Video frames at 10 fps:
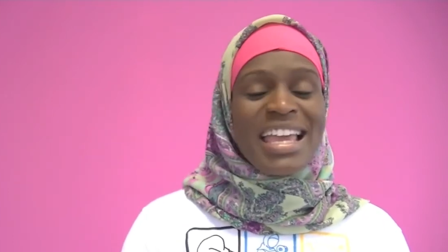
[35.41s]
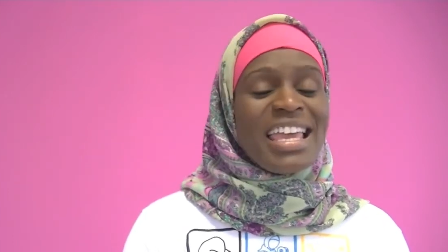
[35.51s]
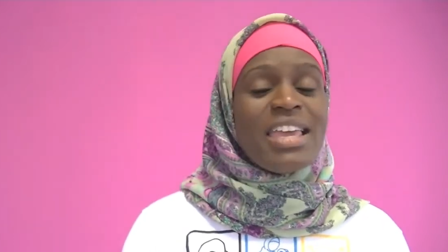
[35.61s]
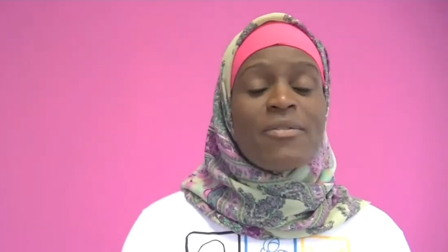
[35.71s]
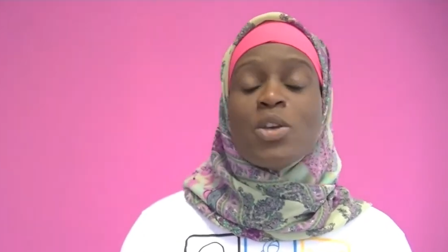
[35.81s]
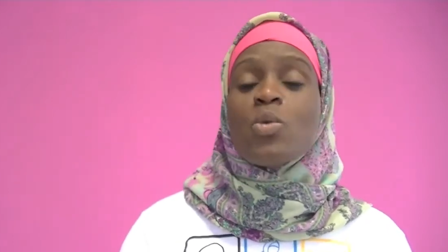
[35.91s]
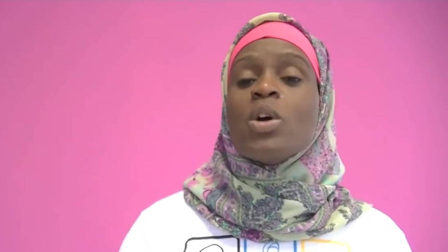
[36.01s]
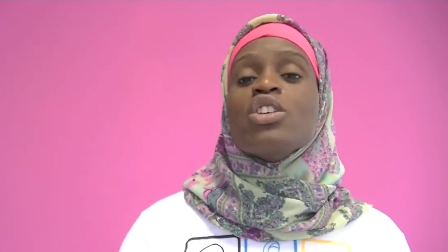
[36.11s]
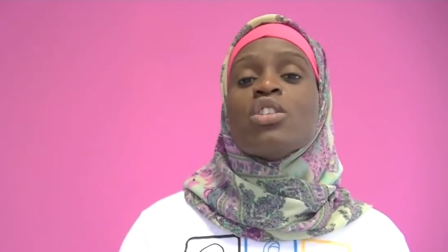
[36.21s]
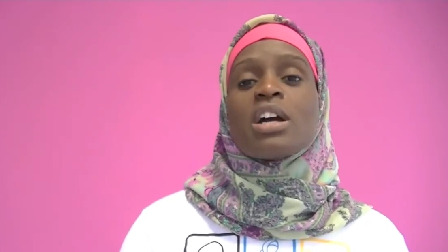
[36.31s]
even
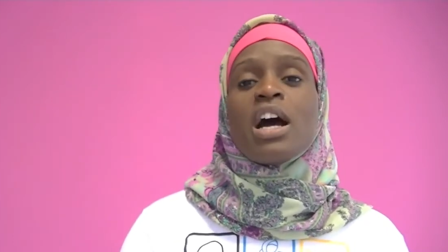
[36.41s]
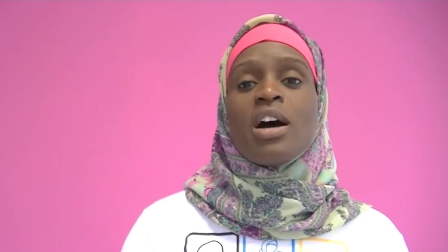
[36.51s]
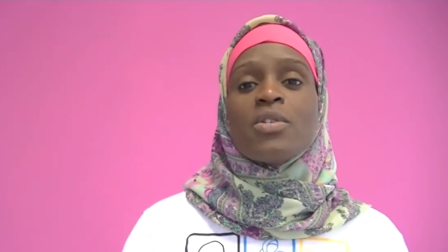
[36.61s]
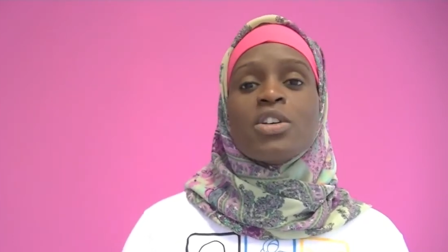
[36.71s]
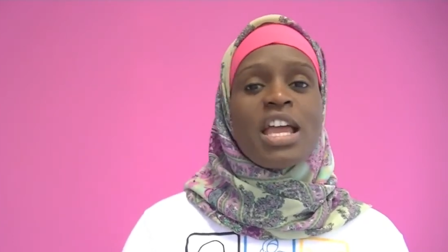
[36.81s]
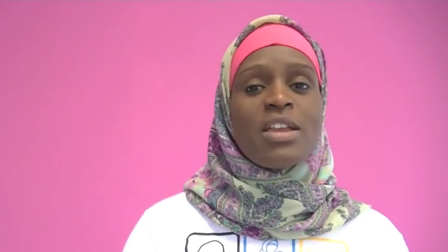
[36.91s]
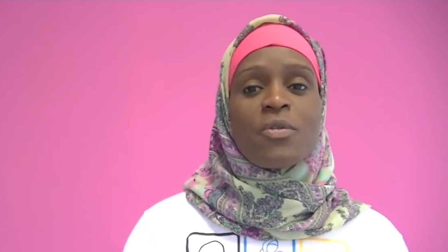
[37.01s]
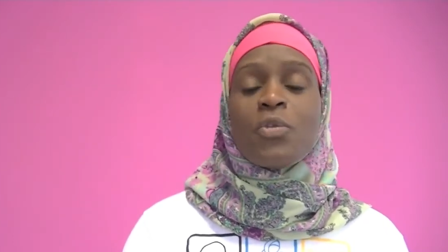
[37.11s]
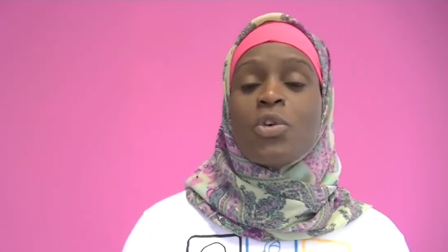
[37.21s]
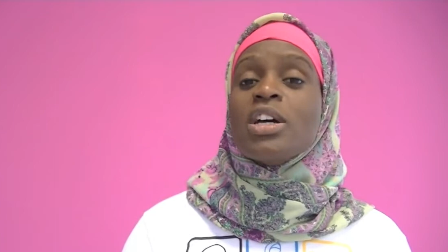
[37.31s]
when you're covered in
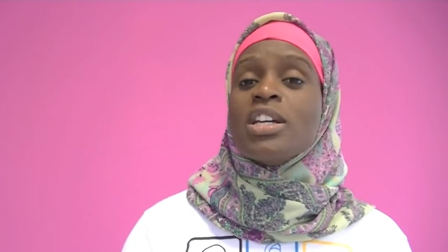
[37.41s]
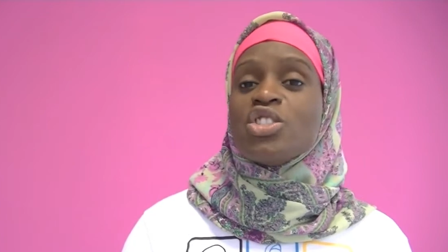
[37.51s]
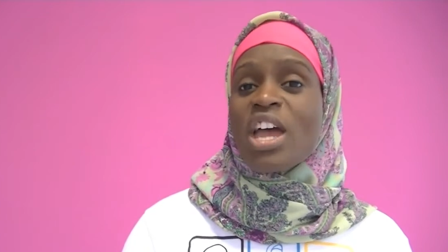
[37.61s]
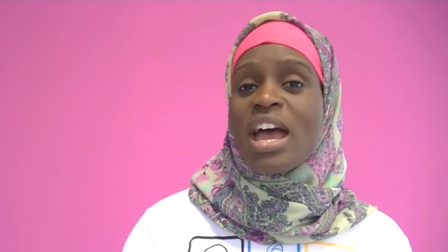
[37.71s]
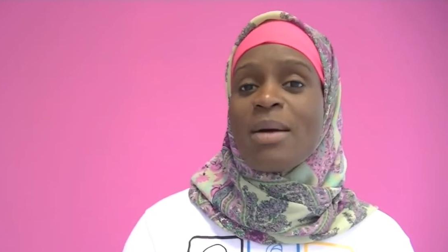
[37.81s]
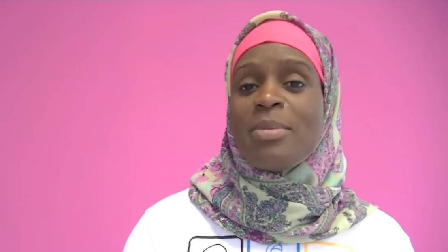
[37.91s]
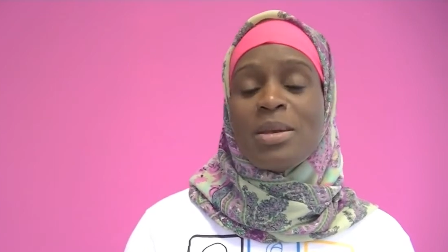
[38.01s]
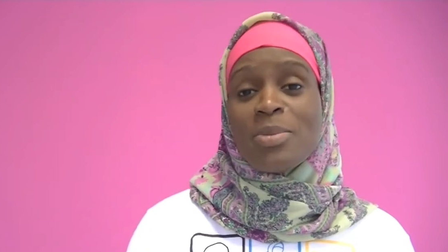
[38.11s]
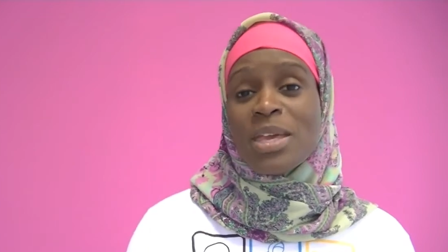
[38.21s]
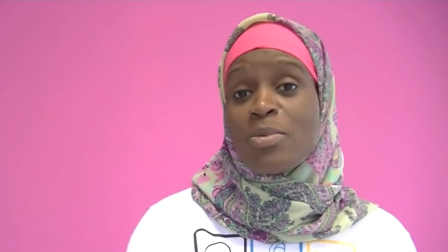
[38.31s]
full hijab
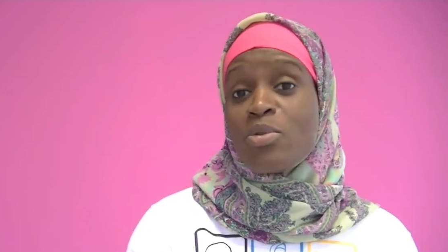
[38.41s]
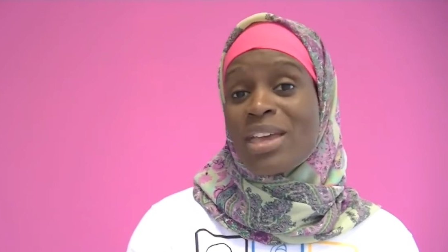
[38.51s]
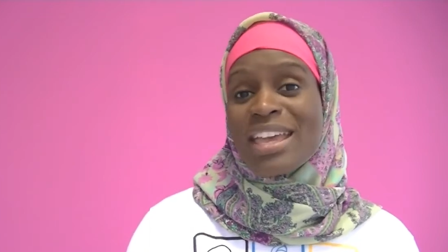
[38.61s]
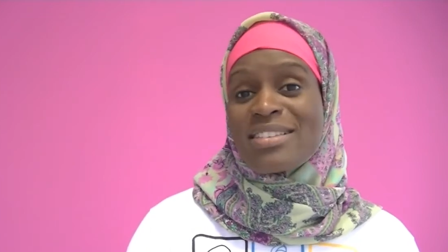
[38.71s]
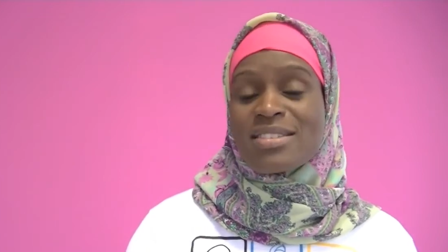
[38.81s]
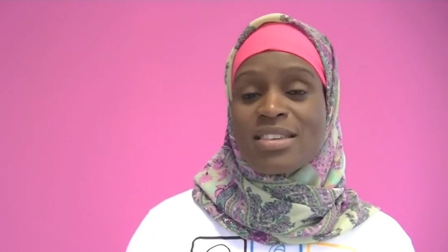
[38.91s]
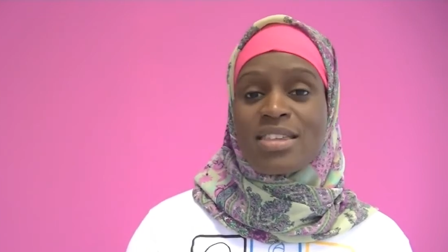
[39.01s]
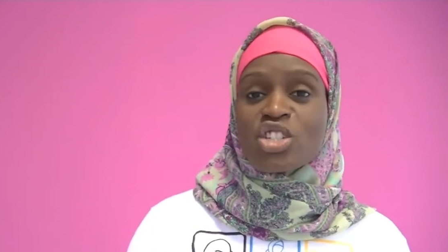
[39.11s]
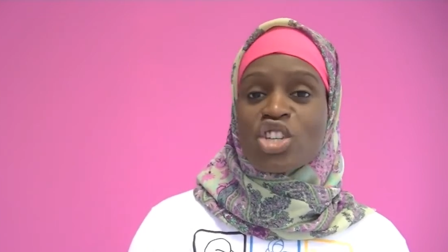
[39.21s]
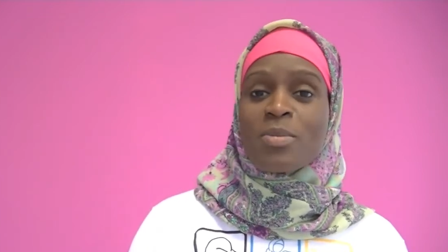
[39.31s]
and people can't see
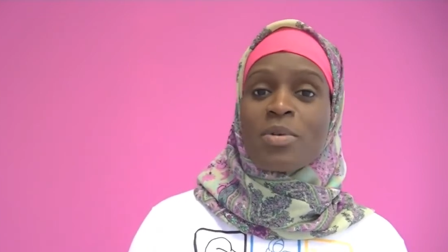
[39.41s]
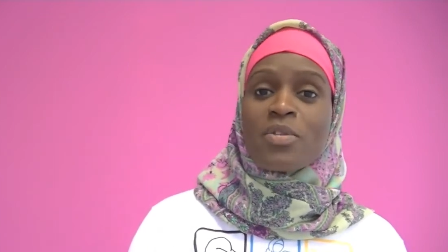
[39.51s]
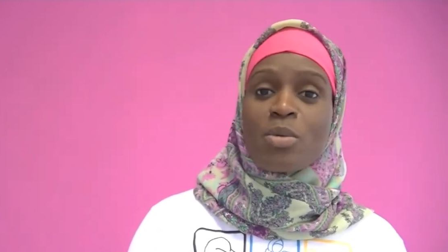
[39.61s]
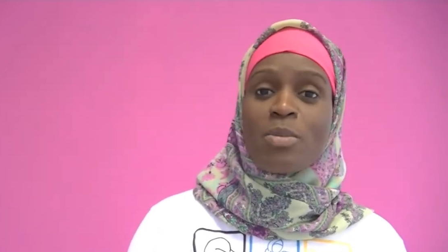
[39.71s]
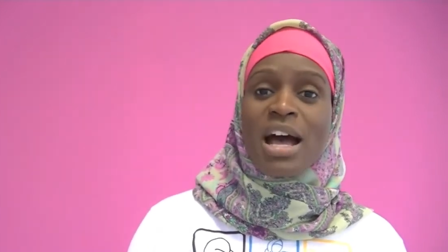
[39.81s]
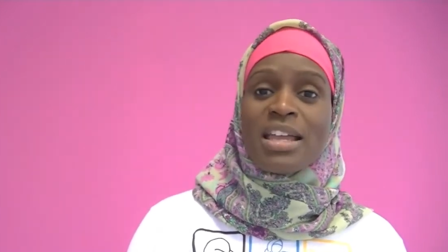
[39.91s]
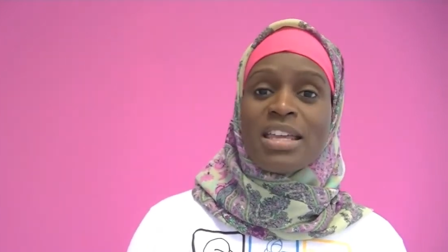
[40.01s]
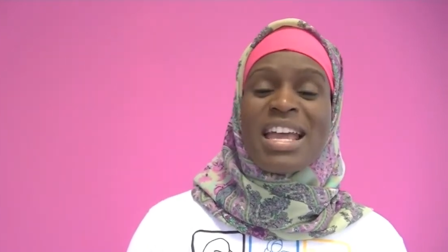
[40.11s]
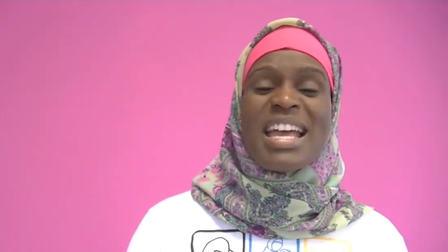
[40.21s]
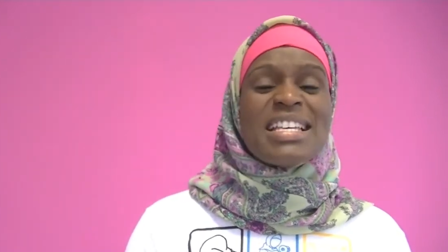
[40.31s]
the shape of your body,